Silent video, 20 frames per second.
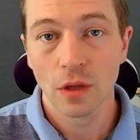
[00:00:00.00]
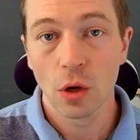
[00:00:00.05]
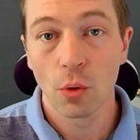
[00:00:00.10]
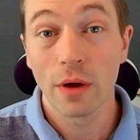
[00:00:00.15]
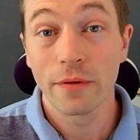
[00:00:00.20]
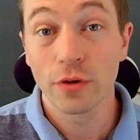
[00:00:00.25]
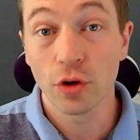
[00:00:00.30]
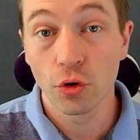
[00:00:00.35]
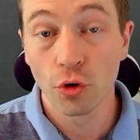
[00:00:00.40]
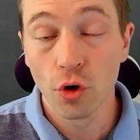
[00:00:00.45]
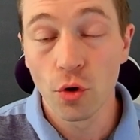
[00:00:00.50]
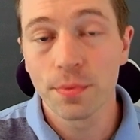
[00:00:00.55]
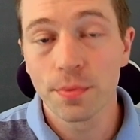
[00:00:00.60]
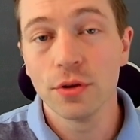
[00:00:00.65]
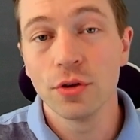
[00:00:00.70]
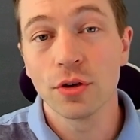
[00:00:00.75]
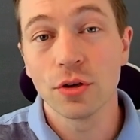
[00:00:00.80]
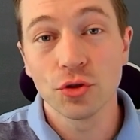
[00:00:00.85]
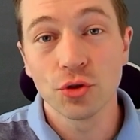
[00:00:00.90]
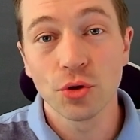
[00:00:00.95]
We have a group
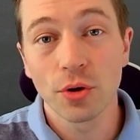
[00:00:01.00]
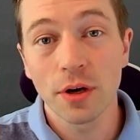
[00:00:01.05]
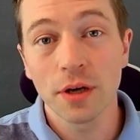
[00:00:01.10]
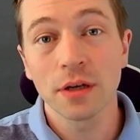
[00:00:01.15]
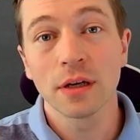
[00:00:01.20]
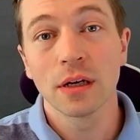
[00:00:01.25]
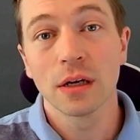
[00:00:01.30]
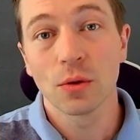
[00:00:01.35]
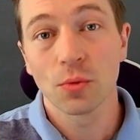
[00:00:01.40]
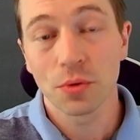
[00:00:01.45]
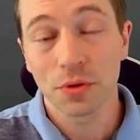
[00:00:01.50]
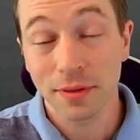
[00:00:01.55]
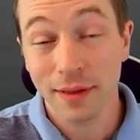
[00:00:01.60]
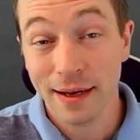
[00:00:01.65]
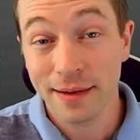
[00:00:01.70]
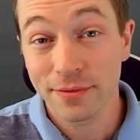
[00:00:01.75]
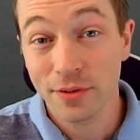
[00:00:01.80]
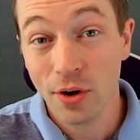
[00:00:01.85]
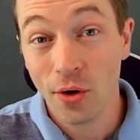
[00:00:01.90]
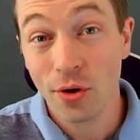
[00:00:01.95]
you can join with
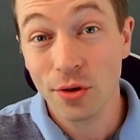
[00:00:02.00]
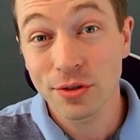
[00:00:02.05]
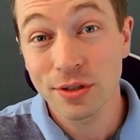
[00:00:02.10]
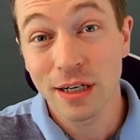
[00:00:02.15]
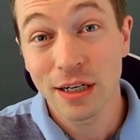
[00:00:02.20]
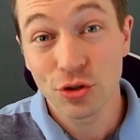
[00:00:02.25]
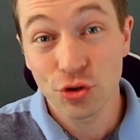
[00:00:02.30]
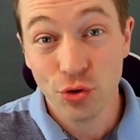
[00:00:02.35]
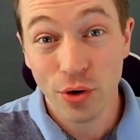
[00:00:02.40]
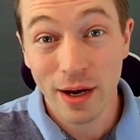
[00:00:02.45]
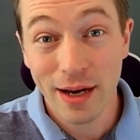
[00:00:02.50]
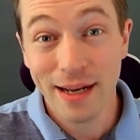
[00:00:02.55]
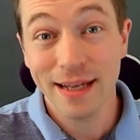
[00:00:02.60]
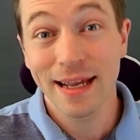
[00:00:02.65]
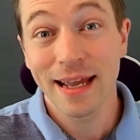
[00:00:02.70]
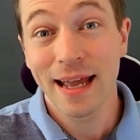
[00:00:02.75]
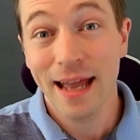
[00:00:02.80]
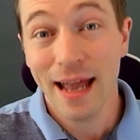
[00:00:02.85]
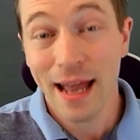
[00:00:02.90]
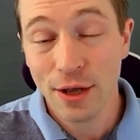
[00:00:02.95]
live calls,
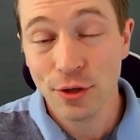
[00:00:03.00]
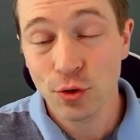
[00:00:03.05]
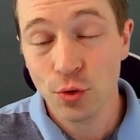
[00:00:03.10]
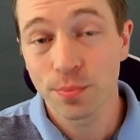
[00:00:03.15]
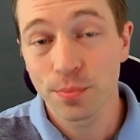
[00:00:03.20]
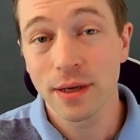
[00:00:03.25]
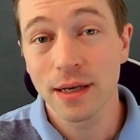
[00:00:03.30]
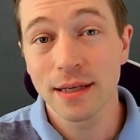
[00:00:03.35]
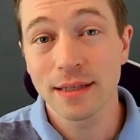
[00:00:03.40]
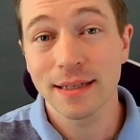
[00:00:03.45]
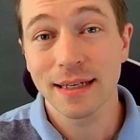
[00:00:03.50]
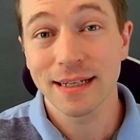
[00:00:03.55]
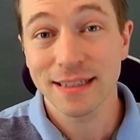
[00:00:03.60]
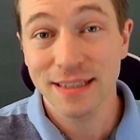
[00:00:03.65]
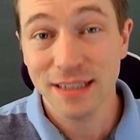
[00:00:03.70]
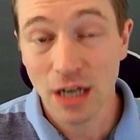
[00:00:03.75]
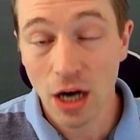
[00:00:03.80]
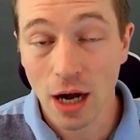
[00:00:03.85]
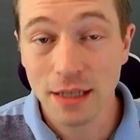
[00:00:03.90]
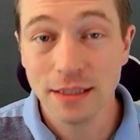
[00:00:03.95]
training, SOPs, and it's
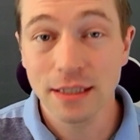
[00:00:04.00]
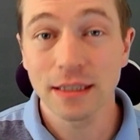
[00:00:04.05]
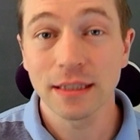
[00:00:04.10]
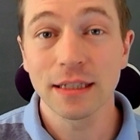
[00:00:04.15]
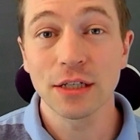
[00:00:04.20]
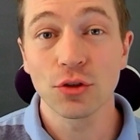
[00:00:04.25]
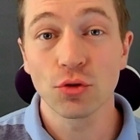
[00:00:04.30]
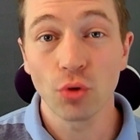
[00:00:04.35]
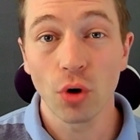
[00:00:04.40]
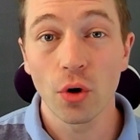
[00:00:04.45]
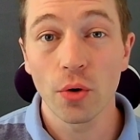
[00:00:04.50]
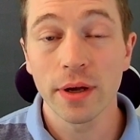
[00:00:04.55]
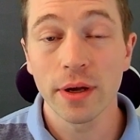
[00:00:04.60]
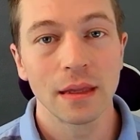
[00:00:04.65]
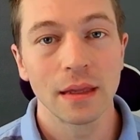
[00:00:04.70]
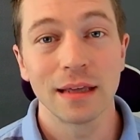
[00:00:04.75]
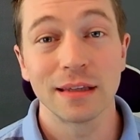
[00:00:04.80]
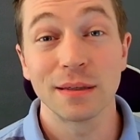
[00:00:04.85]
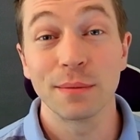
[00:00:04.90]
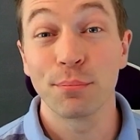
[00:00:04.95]
constantly growing.
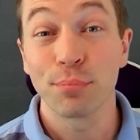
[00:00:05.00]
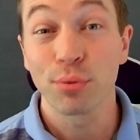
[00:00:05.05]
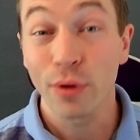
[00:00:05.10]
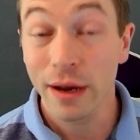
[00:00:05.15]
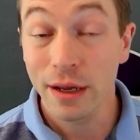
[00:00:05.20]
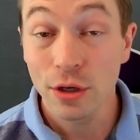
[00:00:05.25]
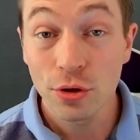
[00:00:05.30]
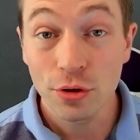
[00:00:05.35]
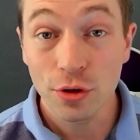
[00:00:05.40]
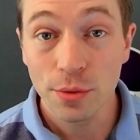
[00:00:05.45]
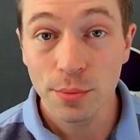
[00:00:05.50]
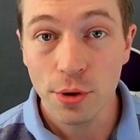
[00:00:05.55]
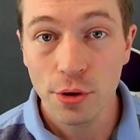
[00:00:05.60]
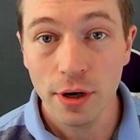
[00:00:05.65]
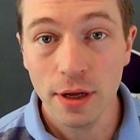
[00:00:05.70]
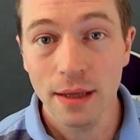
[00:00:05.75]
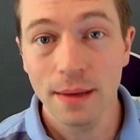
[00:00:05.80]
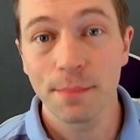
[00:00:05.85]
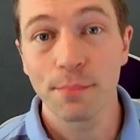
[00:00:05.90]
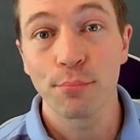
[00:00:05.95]
It's a brand new
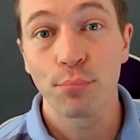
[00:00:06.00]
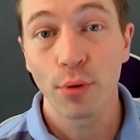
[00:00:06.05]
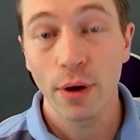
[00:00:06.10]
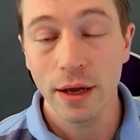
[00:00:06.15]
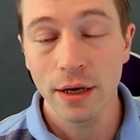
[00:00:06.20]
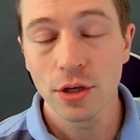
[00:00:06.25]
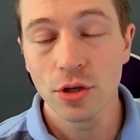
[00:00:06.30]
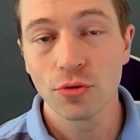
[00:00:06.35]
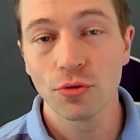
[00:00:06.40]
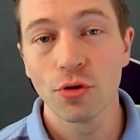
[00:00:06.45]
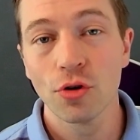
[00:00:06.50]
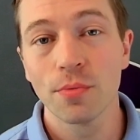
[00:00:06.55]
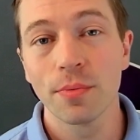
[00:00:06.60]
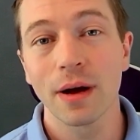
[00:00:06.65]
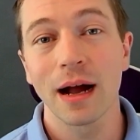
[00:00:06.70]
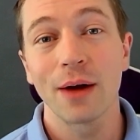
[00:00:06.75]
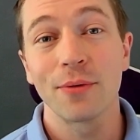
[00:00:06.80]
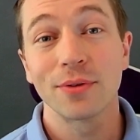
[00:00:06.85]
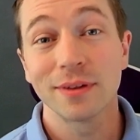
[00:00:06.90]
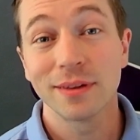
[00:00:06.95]
community, brand new group.
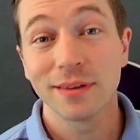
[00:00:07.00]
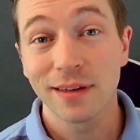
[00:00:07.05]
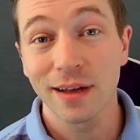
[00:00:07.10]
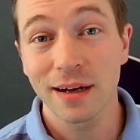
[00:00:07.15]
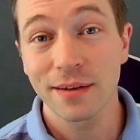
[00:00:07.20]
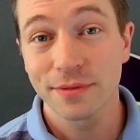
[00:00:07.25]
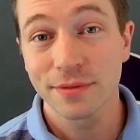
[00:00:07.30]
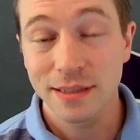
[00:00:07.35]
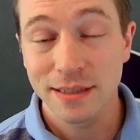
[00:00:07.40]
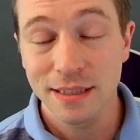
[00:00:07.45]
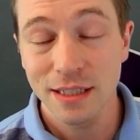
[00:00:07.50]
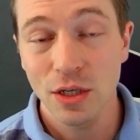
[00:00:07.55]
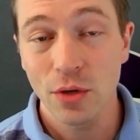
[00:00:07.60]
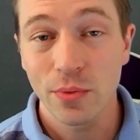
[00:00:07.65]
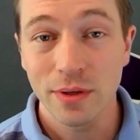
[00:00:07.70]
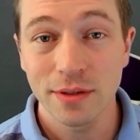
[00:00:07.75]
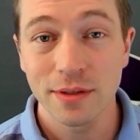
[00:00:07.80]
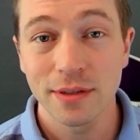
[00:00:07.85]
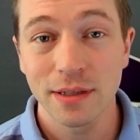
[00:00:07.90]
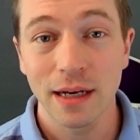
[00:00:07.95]
I would love to see you
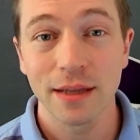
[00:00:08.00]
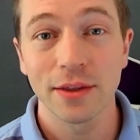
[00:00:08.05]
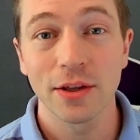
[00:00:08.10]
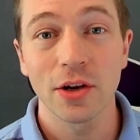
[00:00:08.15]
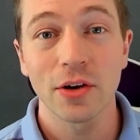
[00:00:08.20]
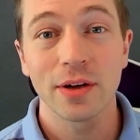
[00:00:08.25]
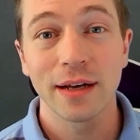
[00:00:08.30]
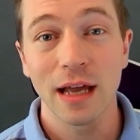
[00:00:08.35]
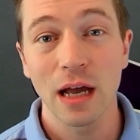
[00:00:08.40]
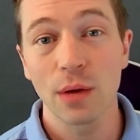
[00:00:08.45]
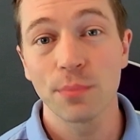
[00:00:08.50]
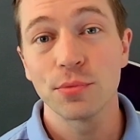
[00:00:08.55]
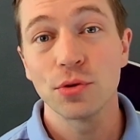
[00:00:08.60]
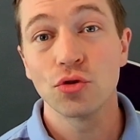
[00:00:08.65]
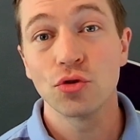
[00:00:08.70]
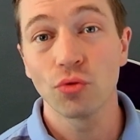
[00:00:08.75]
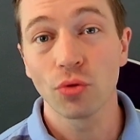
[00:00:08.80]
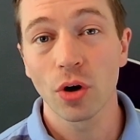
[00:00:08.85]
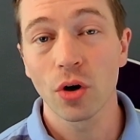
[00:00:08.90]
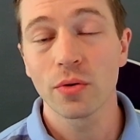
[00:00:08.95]
inside there and help you
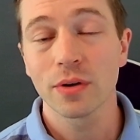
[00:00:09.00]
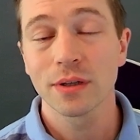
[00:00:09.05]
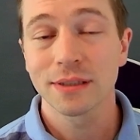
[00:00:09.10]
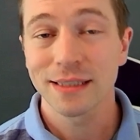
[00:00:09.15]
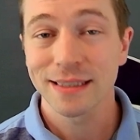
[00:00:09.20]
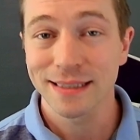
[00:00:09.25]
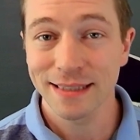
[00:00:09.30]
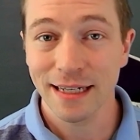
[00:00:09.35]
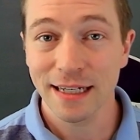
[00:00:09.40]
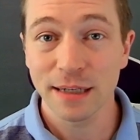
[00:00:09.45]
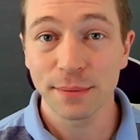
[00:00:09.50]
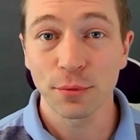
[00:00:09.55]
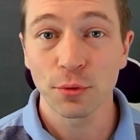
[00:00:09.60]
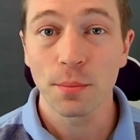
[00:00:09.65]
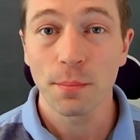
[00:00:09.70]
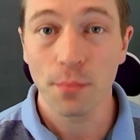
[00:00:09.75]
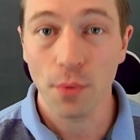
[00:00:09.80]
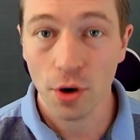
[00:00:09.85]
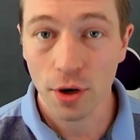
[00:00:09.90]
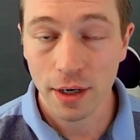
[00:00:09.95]
grow a
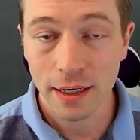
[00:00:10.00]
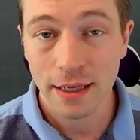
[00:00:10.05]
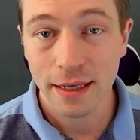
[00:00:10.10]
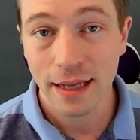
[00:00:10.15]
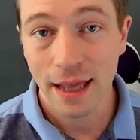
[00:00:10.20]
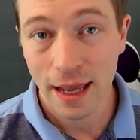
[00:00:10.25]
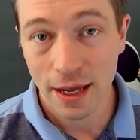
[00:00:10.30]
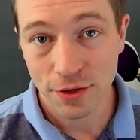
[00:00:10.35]
sustainable marketing agency.